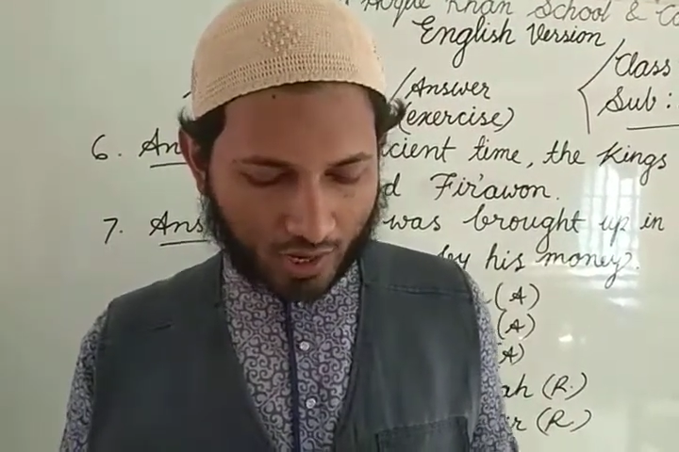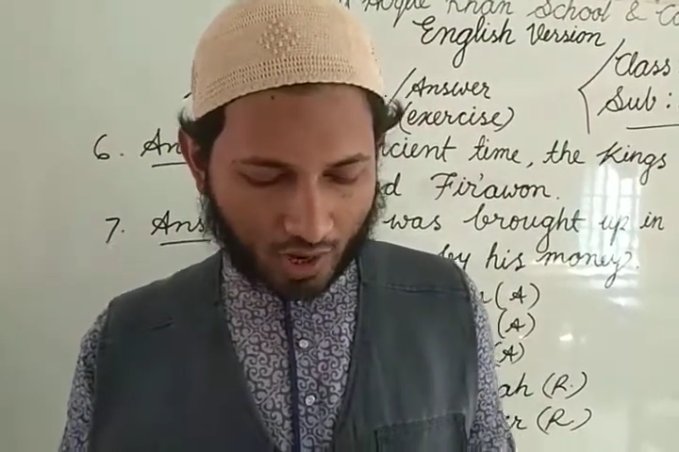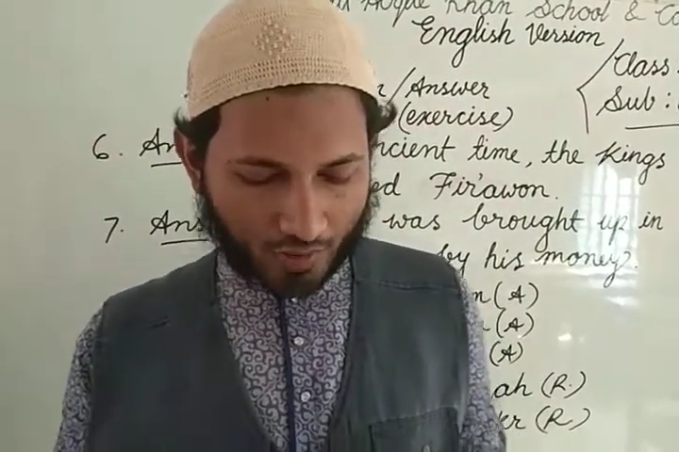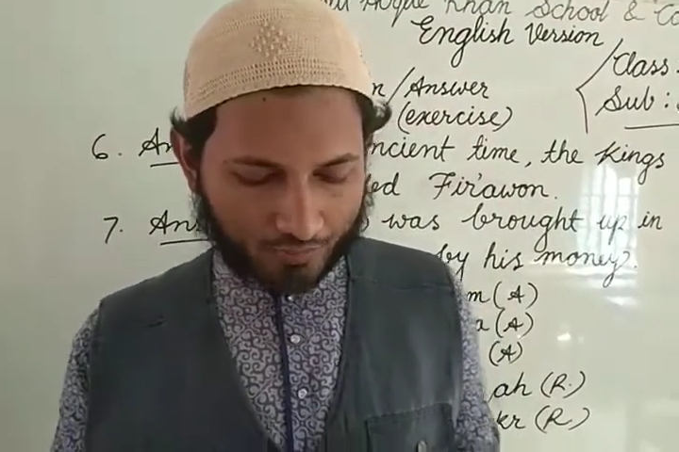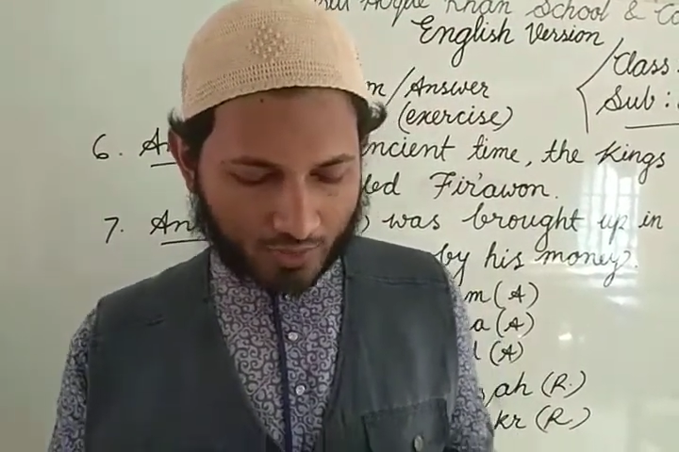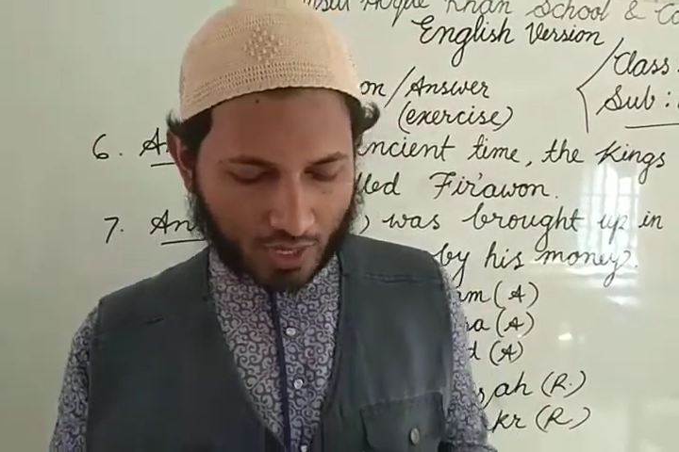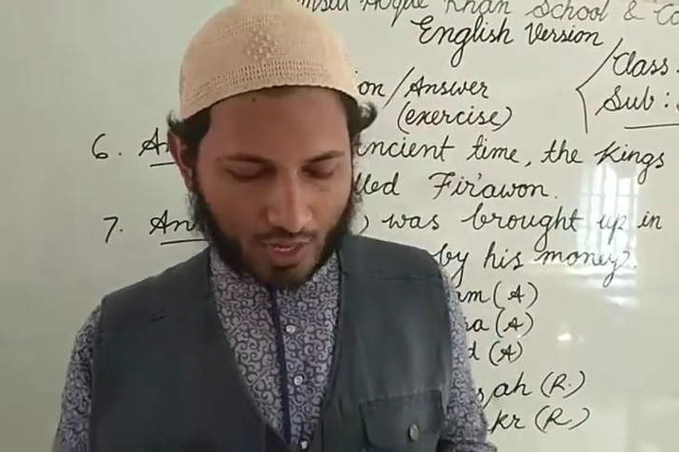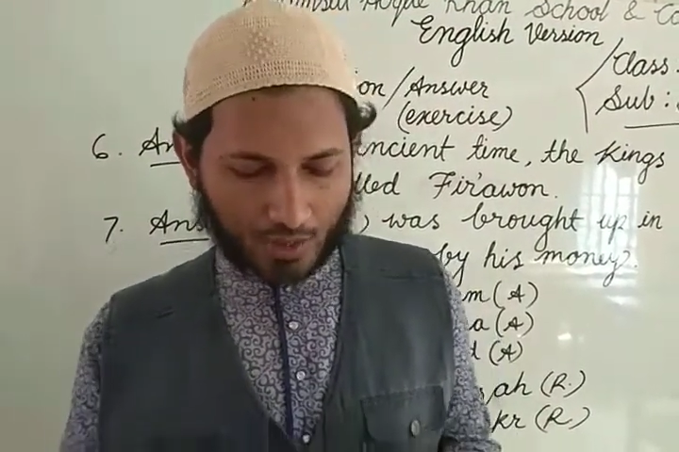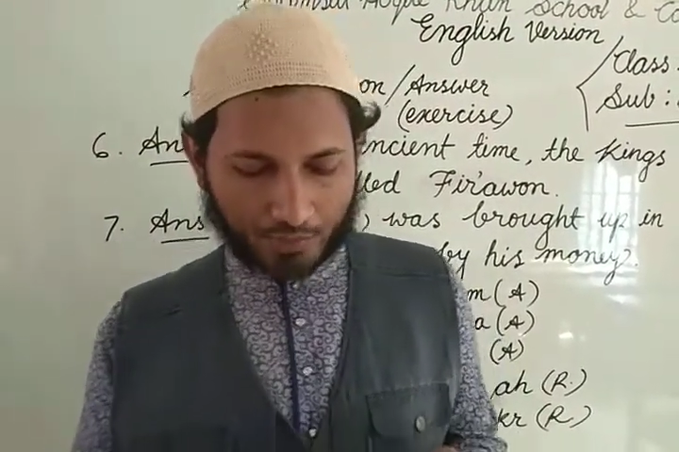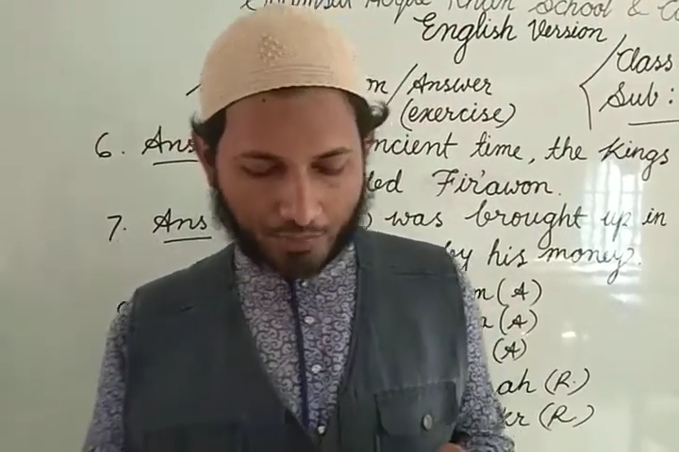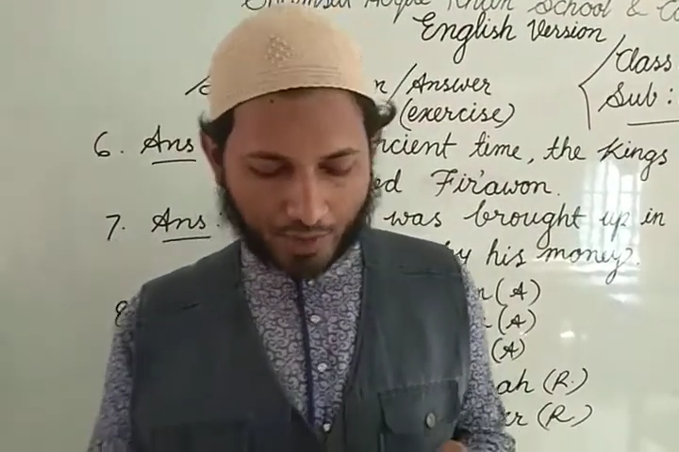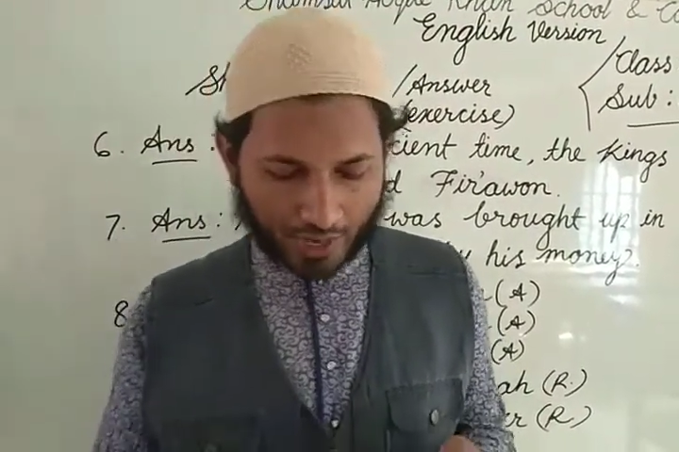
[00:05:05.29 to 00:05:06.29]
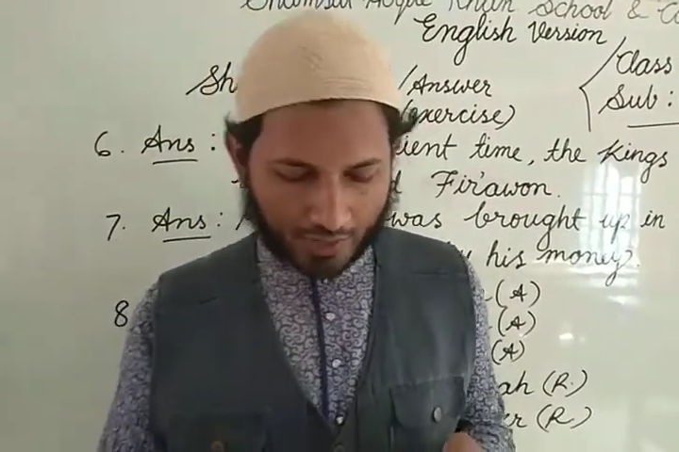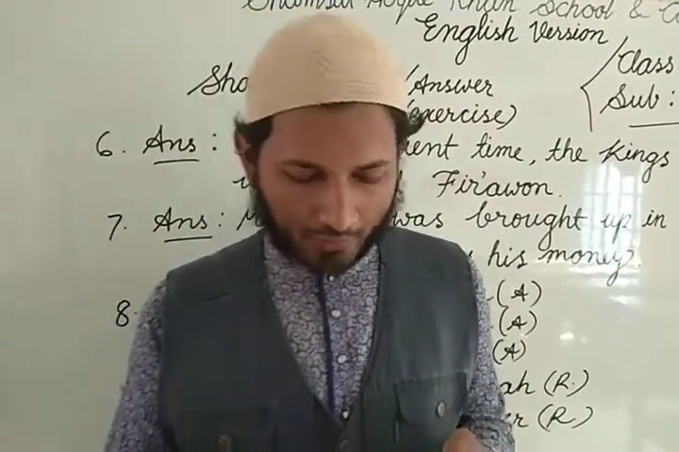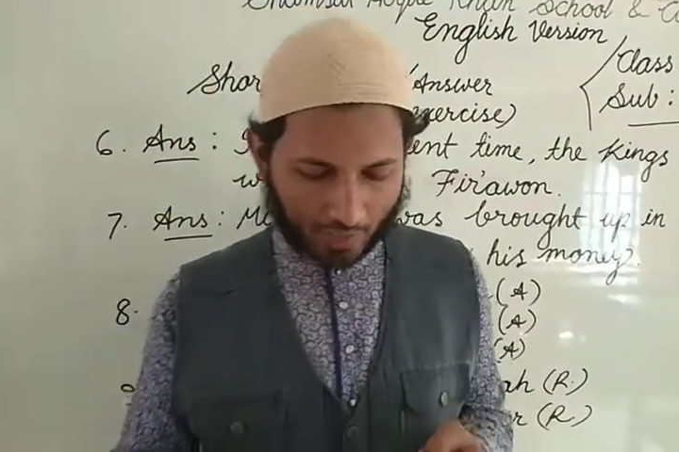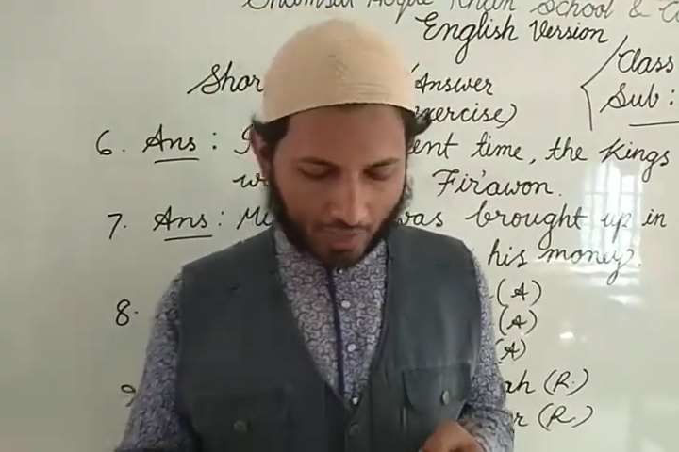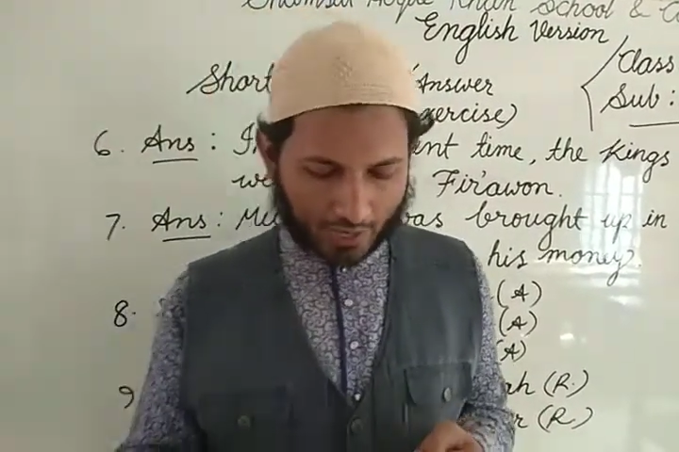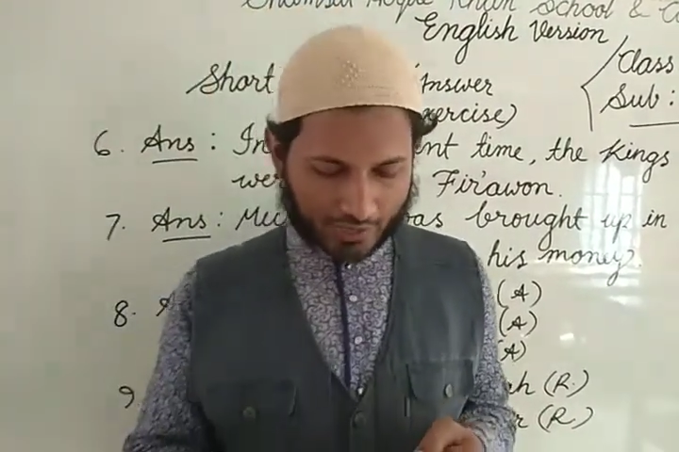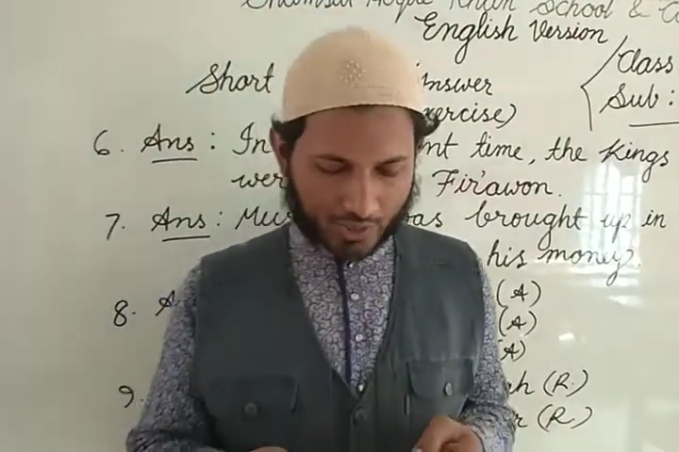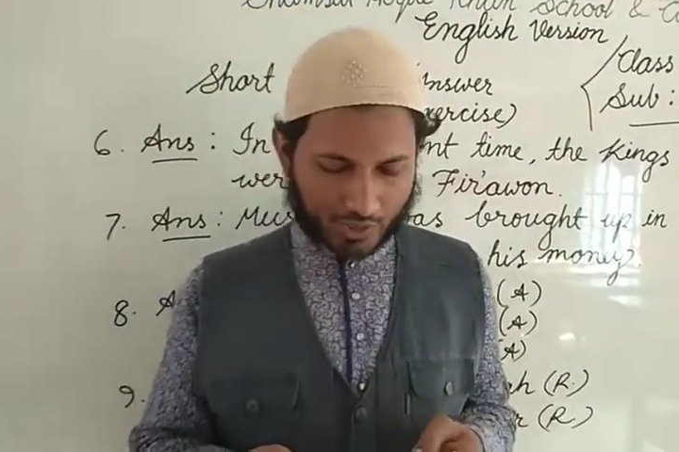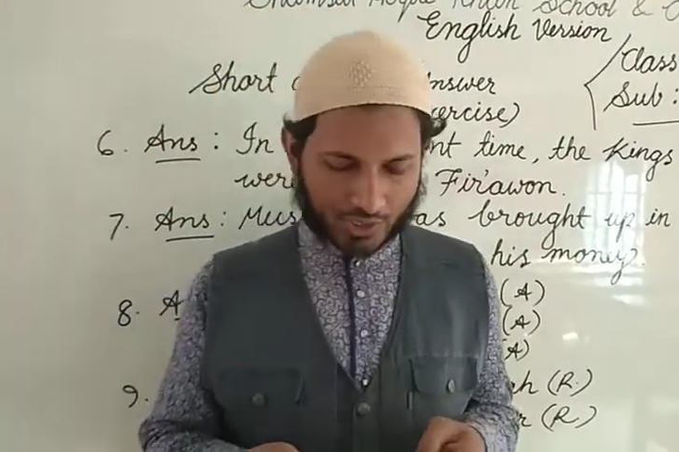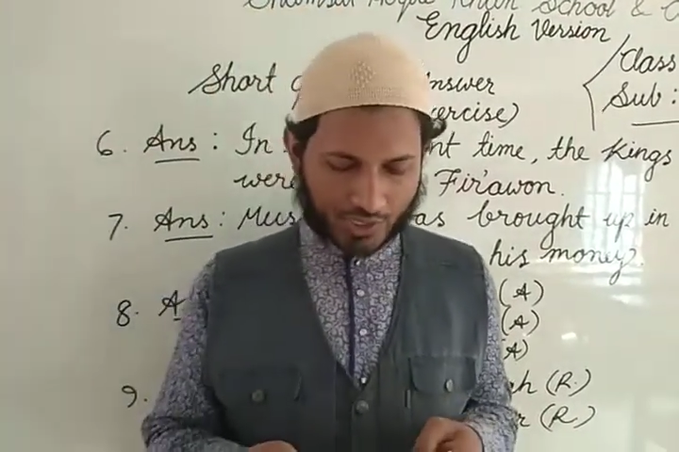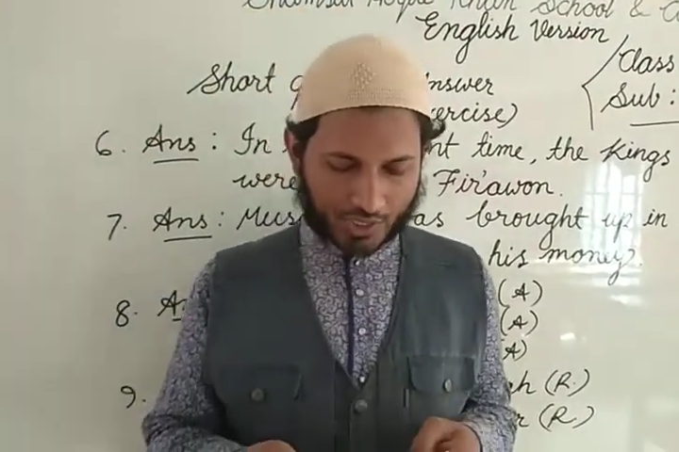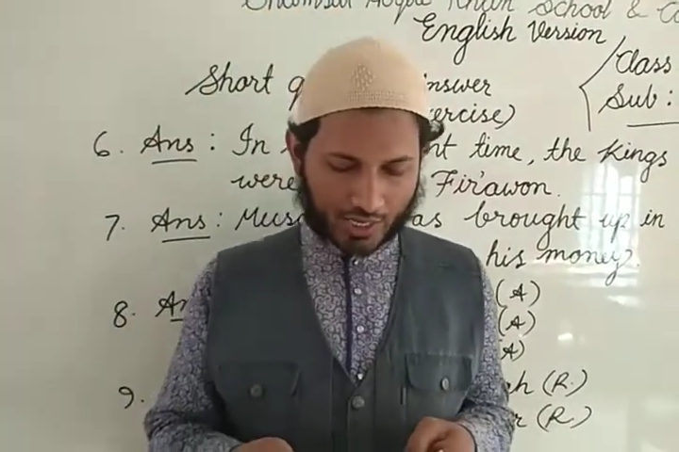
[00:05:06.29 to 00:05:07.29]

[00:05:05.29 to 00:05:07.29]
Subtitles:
of the praying place.